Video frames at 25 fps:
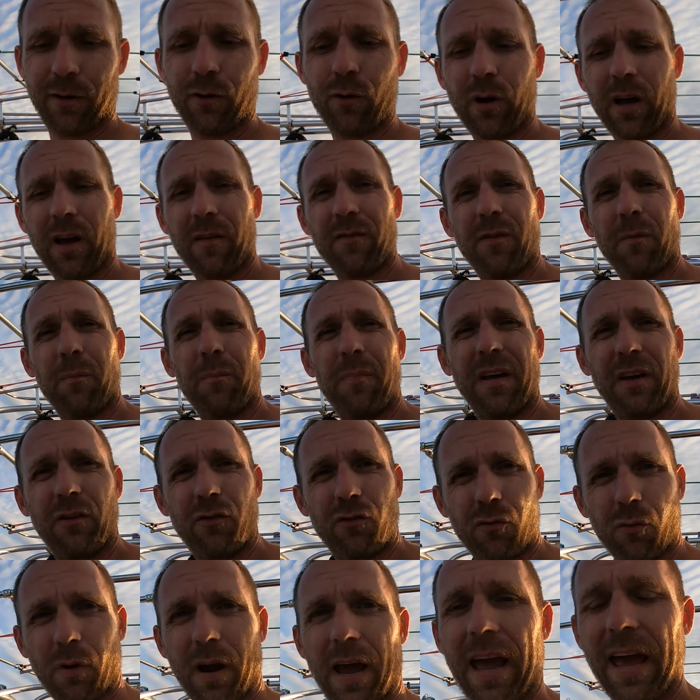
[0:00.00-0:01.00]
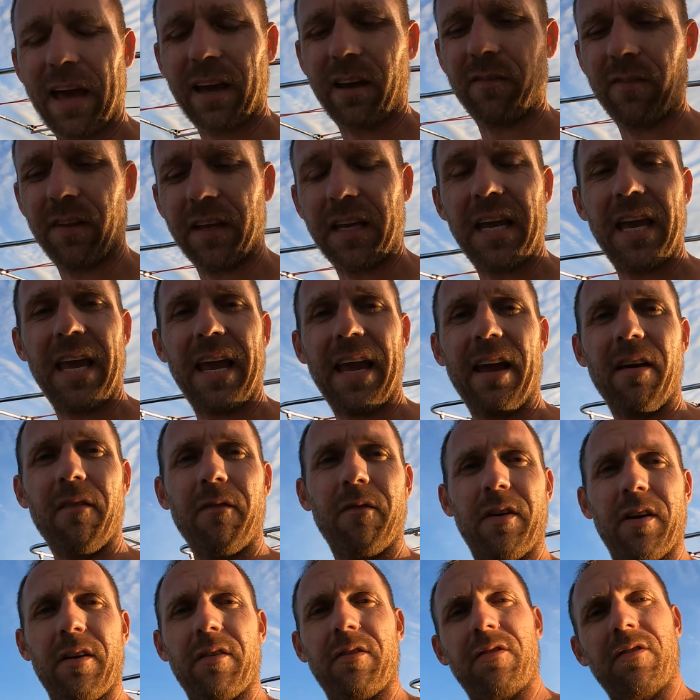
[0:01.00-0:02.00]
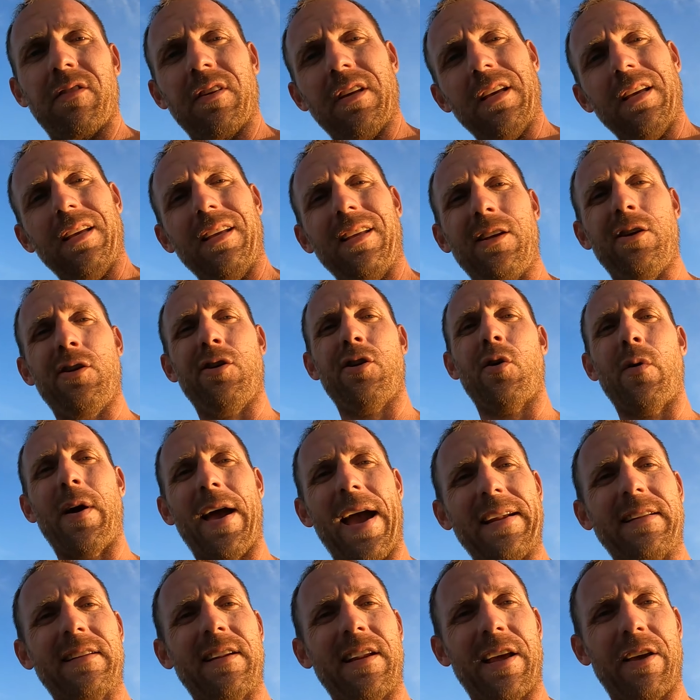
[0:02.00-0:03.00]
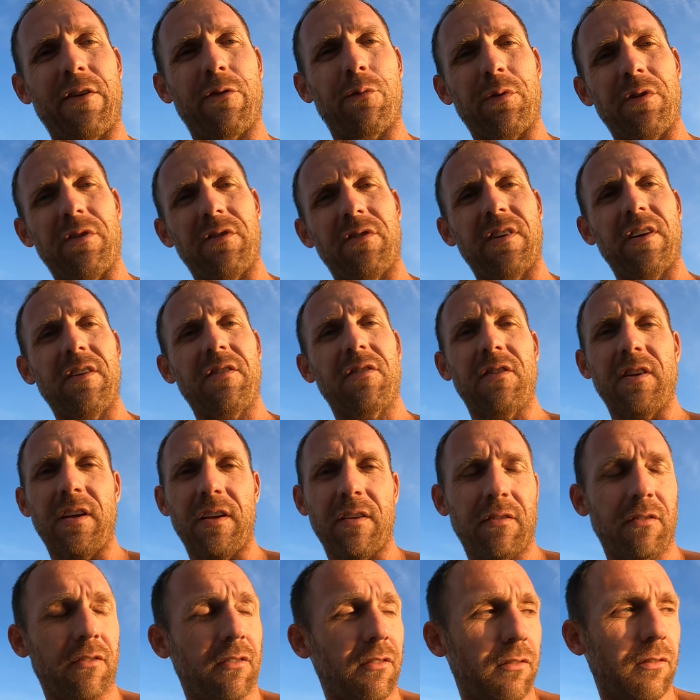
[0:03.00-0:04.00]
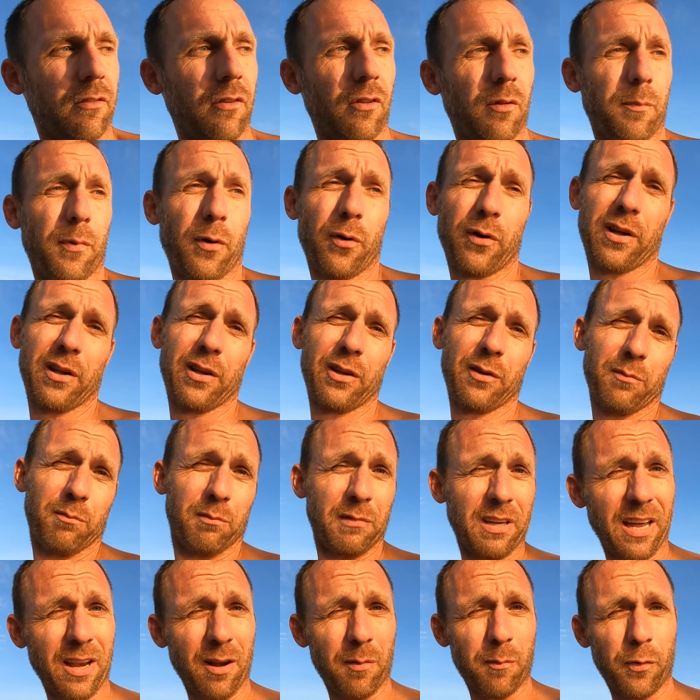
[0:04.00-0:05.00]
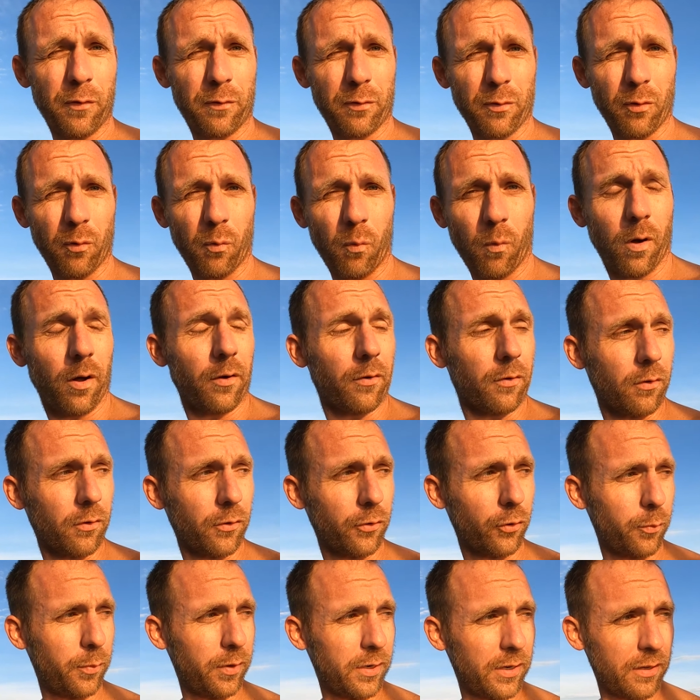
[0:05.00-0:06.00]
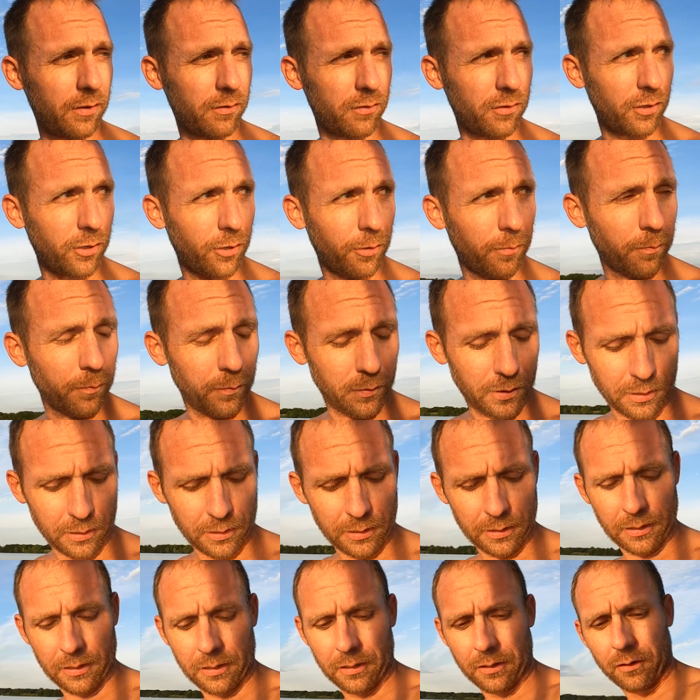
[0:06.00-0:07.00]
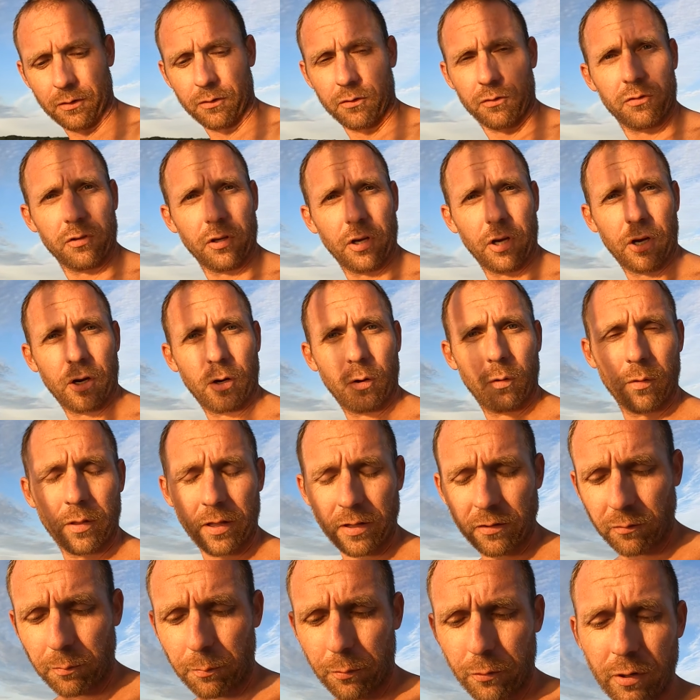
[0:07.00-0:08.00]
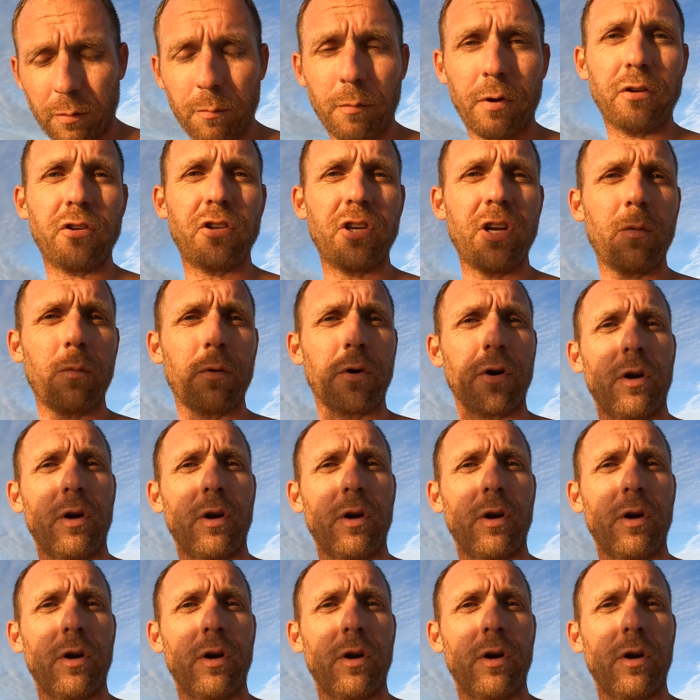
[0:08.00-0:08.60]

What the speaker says: You don't have the big drag of the canvas, you know, acting as resistance. So the boat can kind of move through the water a little bit easier. So that's pretty much it.